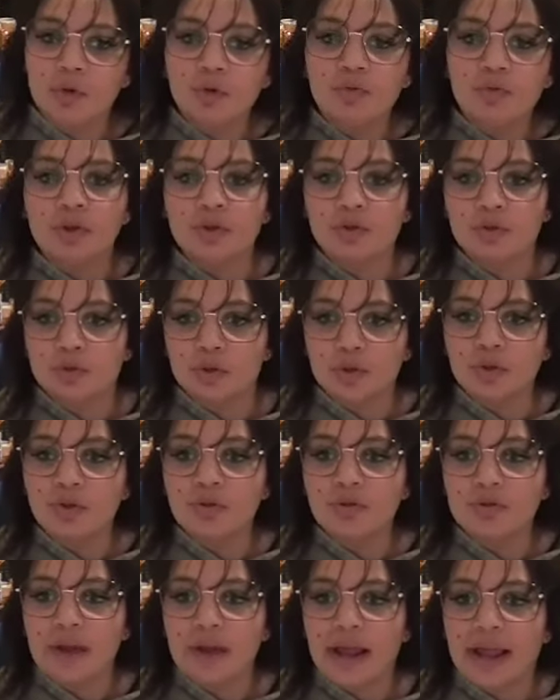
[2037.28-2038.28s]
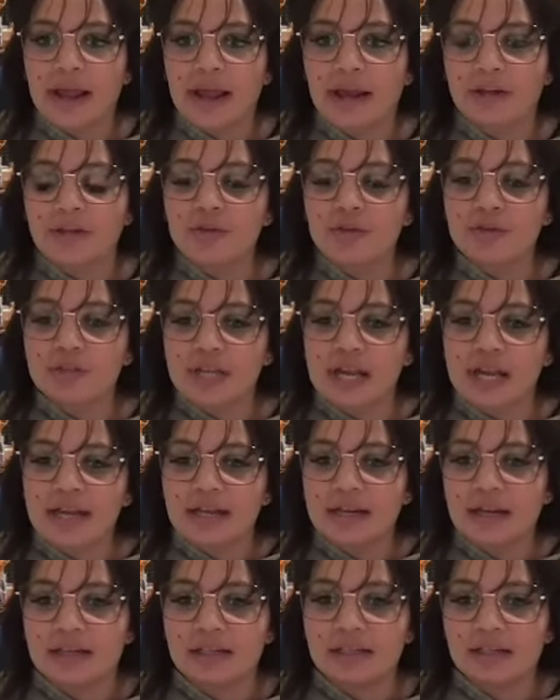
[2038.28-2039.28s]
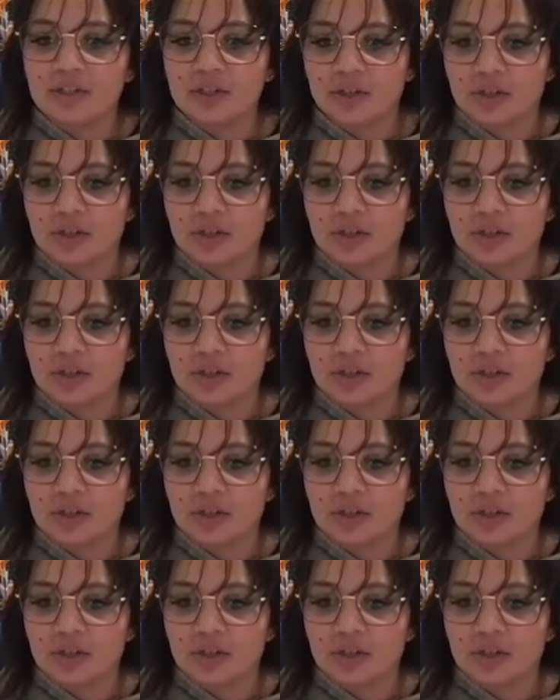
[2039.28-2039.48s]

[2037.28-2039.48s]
move and groove and you staying connected